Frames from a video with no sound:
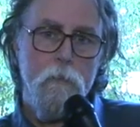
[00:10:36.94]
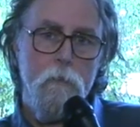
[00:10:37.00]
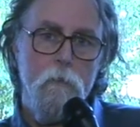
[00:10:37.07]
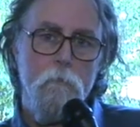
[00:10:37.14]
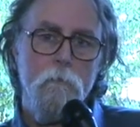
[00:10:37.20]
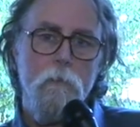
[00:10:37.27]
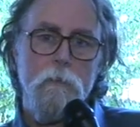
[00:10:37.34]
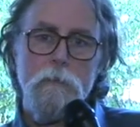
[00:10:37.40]

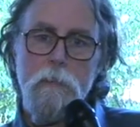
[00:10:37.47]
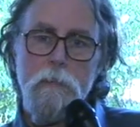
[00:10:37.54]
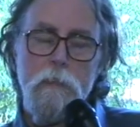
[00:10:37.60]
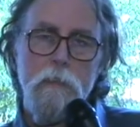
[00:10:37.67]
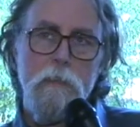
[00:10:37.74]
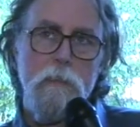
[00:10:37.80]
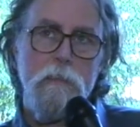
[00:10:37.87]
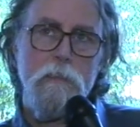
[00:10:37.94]
in
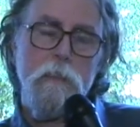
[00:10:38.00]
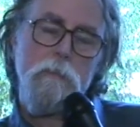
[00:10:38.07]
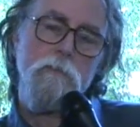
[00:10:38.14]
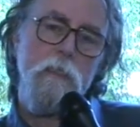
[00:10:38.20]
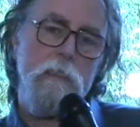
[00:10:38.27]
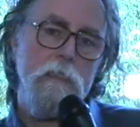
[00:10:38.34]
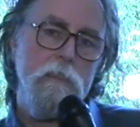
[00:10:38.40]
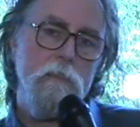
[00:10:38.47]

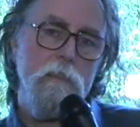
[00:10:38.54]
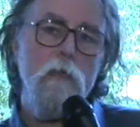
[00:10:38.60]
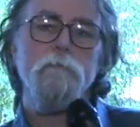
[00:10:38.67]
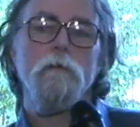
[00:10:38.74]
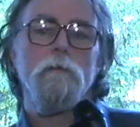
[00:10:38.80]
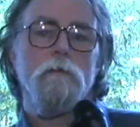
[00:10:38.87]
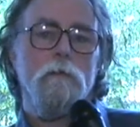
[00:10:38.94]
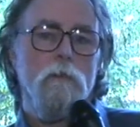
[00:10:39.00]

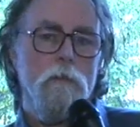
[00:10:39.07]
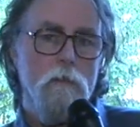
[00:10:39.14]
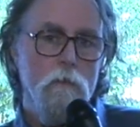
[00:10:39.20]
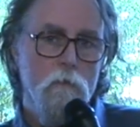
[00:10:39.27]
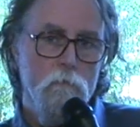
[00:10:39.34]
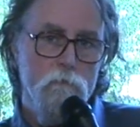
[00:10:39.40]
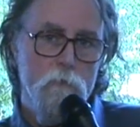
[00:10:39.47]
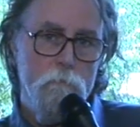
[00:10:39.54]
1986-87
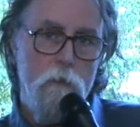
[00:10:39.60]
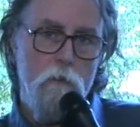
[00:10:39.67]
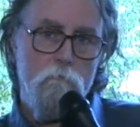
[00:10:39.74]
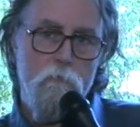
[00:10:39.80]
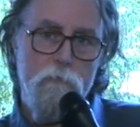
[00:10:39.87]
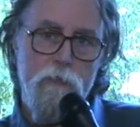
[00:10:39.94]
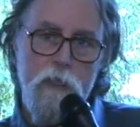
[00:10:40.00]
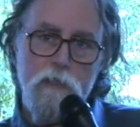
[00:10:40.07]
for
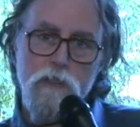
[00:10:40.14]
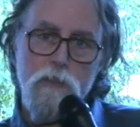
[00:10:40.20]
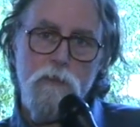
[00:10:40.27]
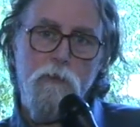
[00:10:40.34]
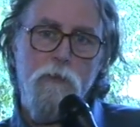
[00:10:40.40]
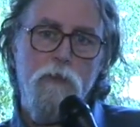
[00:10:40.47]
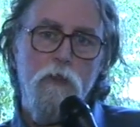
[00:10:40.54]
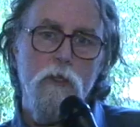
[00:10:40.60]
Margaret
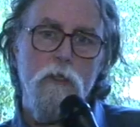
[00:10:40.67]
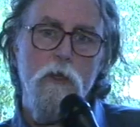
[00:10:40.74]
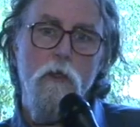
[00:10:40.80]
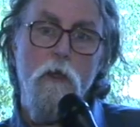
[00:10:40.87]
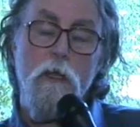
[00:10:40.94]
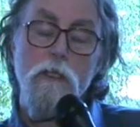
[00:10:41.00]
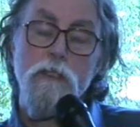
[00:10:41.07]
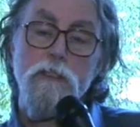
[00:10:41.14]
Thatcher's
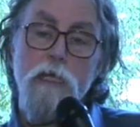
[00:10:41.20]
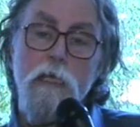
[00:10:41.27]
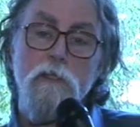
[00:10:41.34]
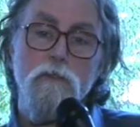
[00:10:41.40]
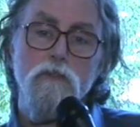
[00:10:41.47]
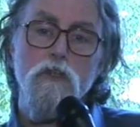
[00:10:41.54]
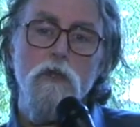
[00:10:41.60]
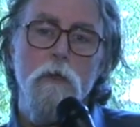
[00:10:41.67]

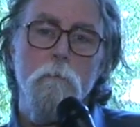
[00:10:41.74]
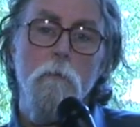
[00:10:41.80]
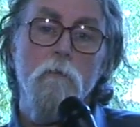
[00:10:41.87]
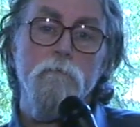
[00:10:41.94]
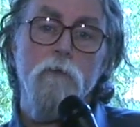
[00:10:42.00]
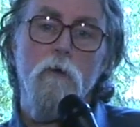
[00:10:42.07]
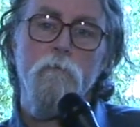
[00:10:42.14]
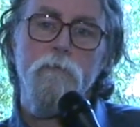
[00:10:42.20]
second term
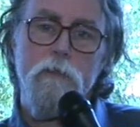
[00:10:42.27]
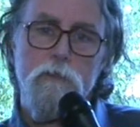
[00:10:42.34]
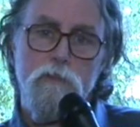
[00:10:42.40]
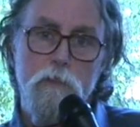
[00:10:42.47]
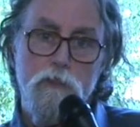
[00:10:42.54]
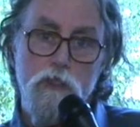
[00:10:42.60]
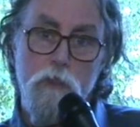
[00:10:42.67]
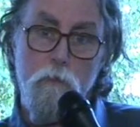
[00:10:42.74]
of office
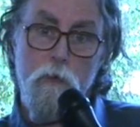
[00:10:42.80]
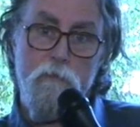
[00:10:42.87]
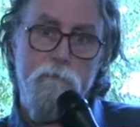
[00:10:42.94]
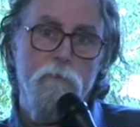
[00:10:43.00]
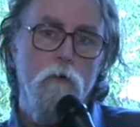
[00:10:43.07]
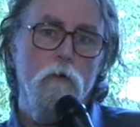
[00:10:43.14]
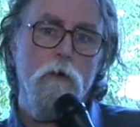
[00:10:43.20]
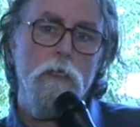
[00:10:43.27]
that she went
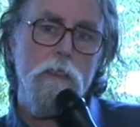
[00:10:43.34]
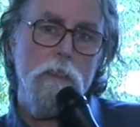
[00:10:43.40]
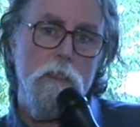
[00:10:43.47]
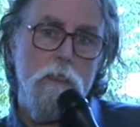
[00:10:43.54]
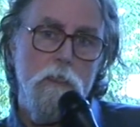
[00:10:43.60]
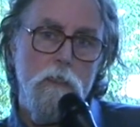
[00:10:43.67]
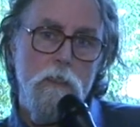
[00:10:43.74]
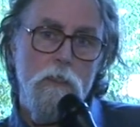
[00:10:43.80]
for.
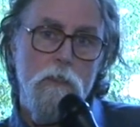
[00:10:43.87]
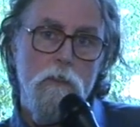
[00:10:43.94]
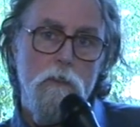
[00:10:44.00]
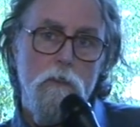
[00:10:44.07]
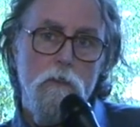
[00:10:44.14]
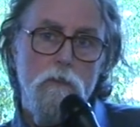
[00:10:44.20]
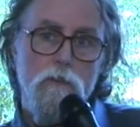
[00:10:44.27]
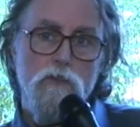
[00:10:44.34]

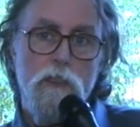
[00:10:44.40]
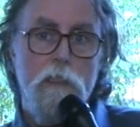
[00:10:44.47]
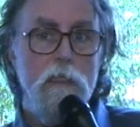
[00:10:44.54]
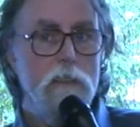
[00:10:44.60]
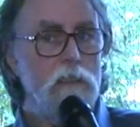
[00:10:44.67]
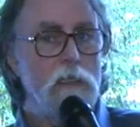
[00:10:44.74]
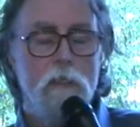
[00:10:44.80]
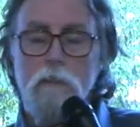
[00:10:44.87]
She
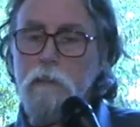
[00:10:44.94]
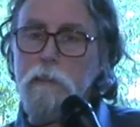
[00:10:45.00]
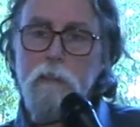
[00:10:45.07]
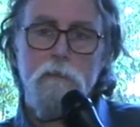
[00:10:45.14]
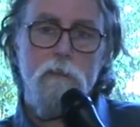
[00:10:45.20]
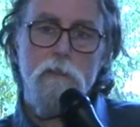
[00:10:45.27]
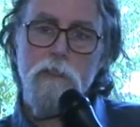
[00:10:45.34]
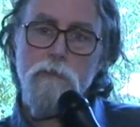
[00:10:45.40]
didn't tell the
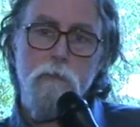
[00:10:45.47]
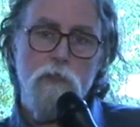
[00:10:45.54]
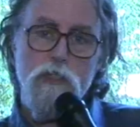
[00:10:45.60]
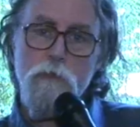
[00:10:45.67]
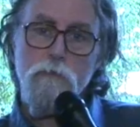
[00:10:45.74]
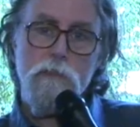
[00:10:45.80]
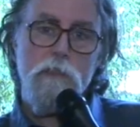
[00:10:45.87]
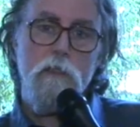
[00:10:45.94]
Londoners what
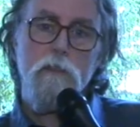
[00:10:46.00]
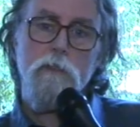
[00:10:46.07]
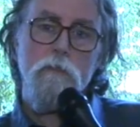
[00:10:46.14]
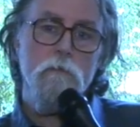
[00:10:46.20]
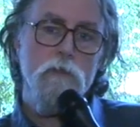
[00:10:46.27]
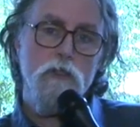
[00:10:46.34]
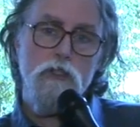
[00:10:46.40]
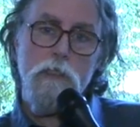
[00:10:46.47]
she was going to do
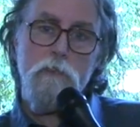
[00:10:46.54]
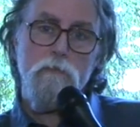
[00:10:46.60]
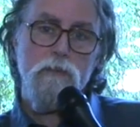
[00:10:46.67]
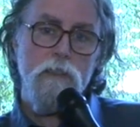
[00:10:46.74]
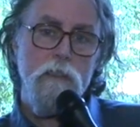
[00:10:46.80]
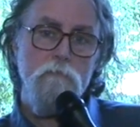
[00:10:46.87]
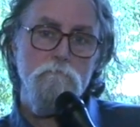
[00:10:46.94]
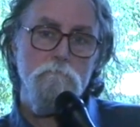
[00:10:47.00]
with the
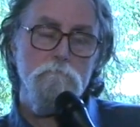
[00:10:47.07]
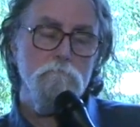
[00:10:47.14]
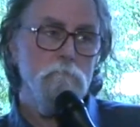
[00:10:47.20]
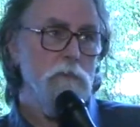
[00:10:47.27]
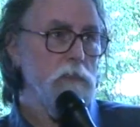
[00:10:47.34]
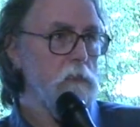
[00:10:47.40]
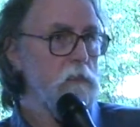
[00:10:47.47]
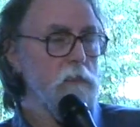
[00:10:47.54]
GLC.
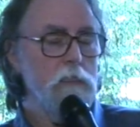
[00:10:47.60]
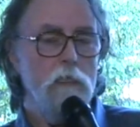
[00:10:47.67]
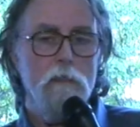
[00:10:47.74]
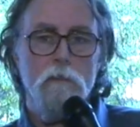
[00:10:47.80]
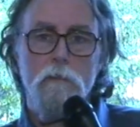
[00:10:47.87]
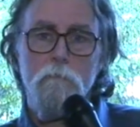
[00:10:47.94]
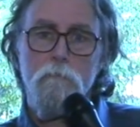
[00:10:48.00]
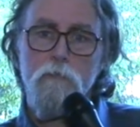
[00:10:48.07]
She didn't
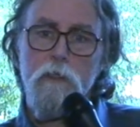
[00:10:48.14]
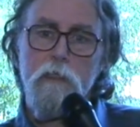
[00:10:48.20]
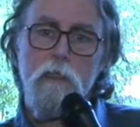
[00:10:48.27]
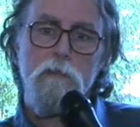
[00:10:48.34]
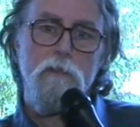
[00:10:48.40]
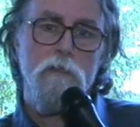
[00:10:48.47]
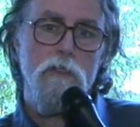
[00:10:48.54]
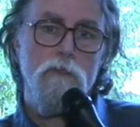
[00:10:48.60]
tell the
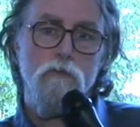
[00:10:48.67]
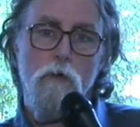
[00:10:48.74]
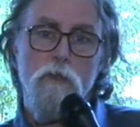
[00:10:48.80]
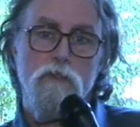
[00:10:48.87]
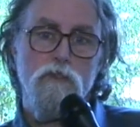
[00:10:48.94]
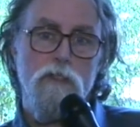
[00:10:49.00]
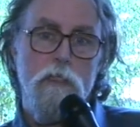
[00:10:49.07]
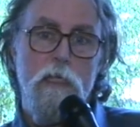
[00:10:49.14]
Londoners what
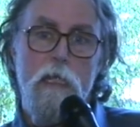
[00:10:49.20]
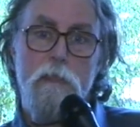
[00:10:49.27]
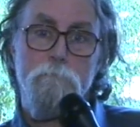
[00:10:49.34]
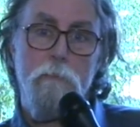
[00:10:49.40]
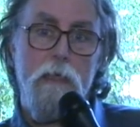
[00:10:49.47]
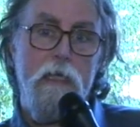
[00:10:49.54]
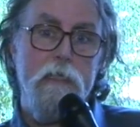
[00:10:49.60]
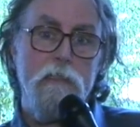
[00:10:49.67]
she
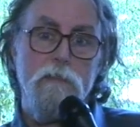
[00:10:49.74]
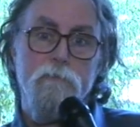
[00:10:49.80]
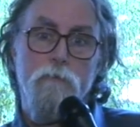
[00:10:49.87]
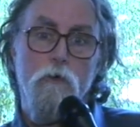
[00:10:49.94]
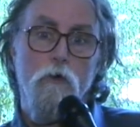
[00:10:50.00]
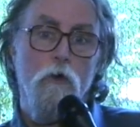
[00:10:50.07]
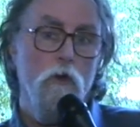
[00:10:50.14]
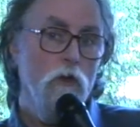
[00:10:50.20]
had plans
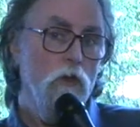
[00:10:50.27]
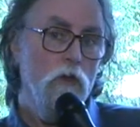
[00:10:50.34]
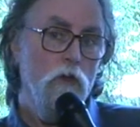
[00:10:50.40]
for